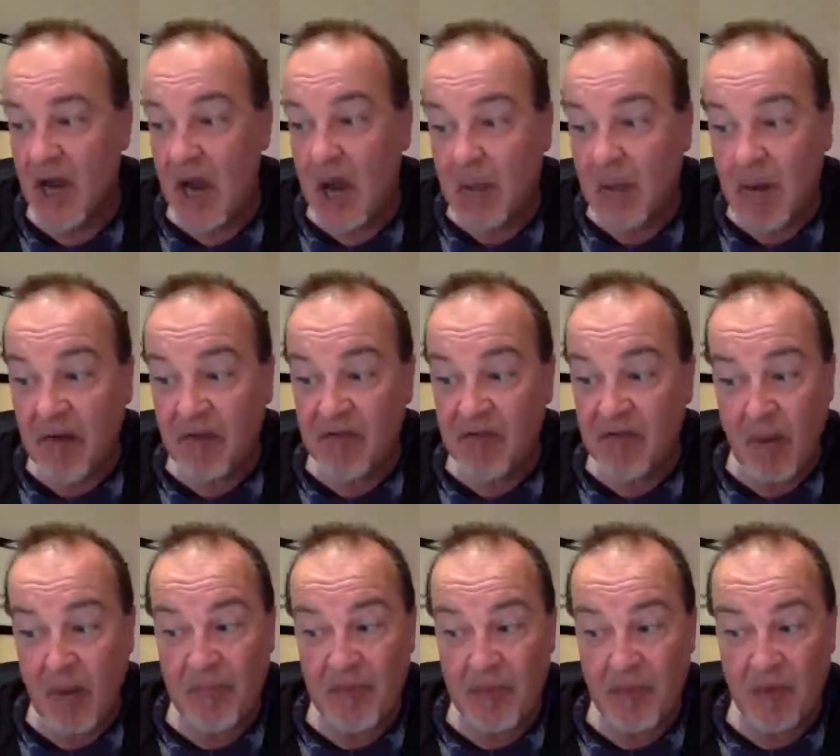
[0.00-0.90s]
apart from
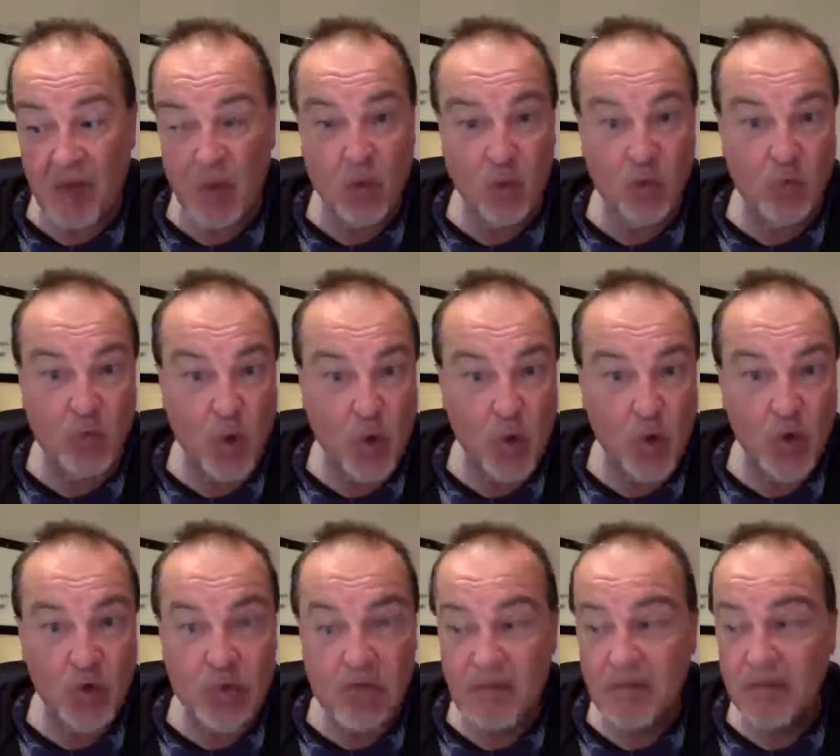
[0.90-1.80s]
up the Malone
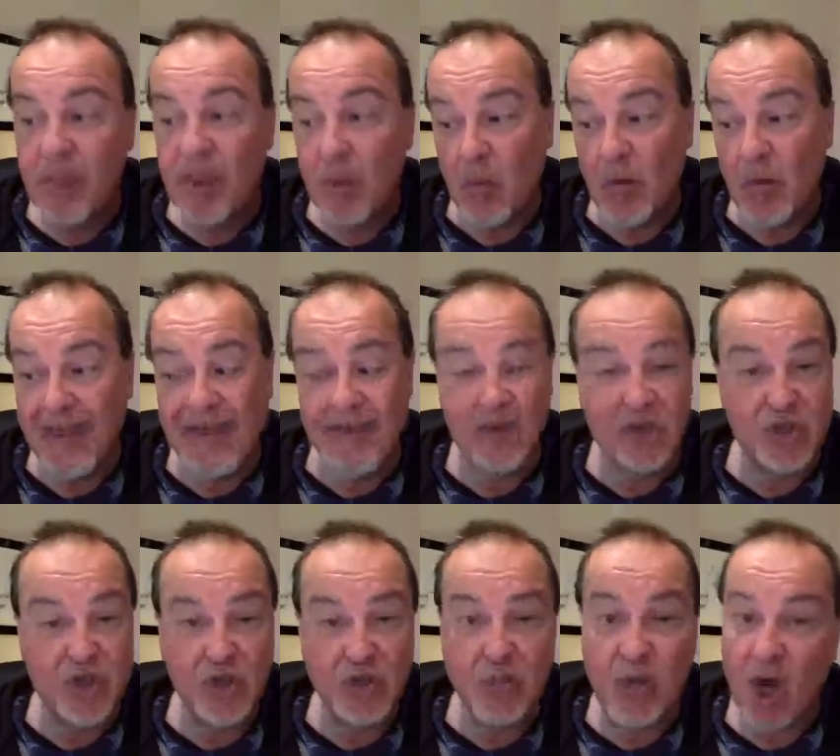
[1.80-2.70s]
Road, where they were
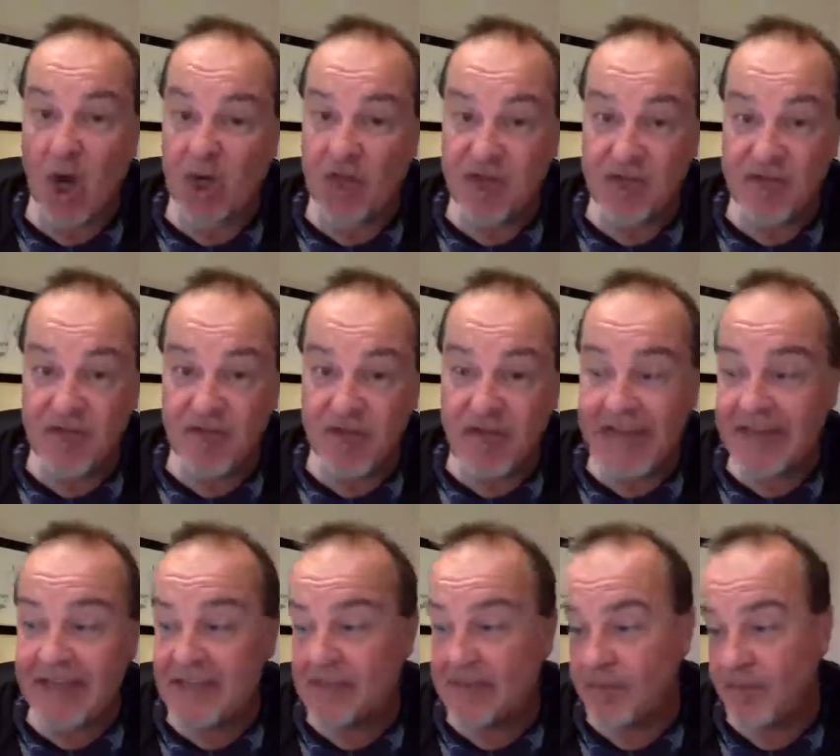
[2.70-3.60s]
too posh to
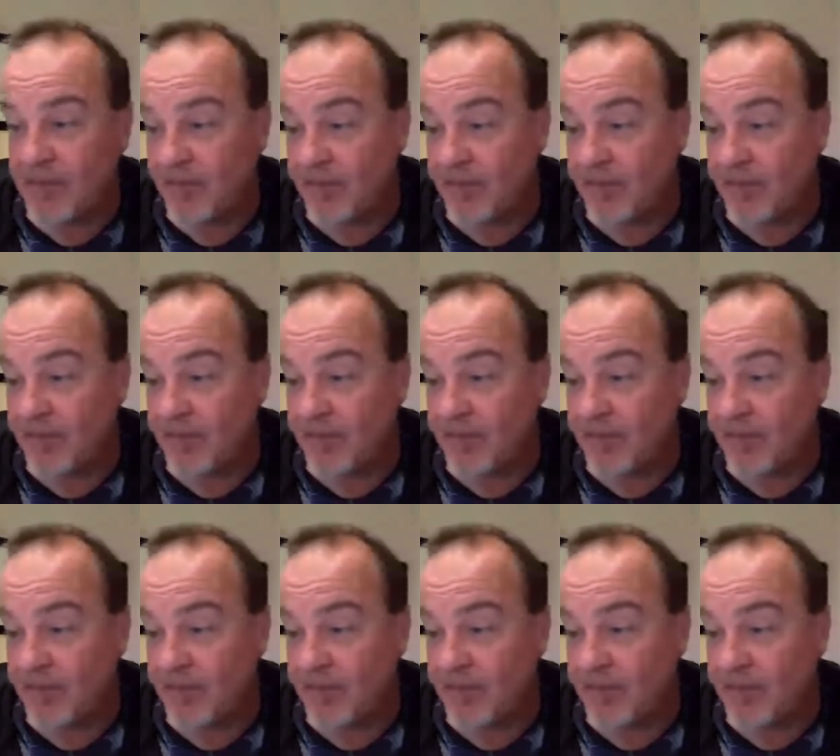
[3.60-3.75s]
fight.